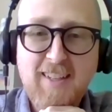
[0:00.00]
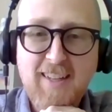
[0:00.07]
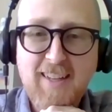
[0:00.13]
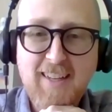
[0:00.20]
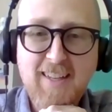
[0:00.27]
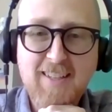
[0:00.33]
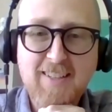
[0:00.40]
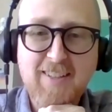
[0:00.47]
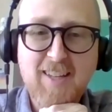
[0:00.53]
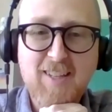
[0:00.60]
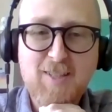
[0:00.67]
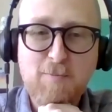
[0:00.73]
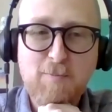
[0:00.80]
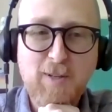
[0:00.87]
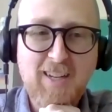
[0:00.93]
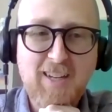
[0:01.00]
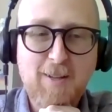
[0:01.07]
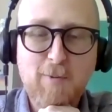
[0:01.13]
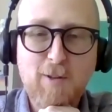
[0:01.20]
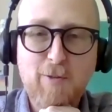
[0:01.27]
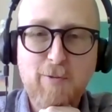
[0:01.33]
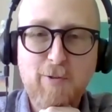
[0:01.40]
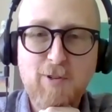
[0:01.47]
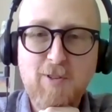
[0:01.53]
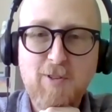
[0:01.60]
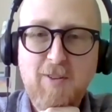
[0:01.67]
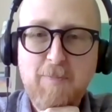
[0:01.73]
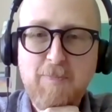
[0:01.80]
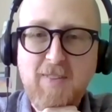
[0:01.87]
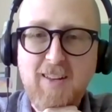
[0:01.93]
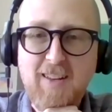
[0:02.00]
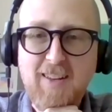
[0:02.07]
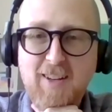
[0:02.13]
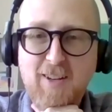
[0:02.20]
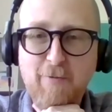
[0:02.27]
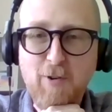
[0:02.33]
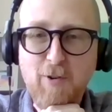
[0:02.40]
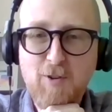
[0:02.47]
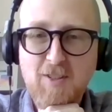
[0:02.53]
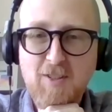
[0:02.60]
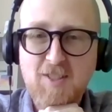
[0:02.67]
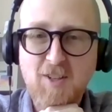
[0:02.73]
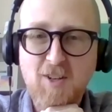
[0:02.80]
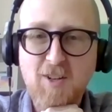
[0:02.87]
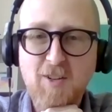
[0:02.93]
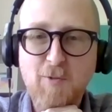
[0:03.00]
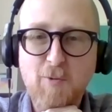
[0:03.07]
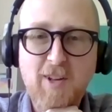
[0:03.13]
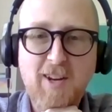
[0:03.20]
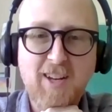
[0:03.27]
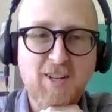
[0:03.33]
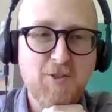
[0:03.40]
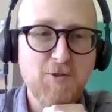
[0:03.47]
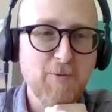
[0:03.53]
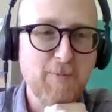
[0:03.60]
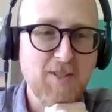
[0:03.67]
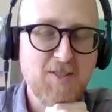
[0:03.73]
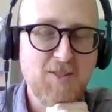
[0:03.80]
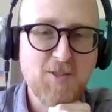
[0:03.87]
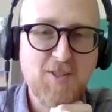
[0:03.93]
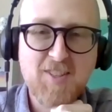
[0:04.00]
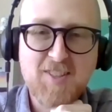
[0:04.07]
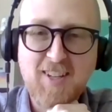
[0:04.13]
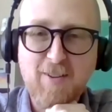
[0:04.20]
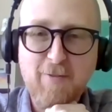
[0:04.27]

And that's been getting me through. I can focus on what I can do with my students.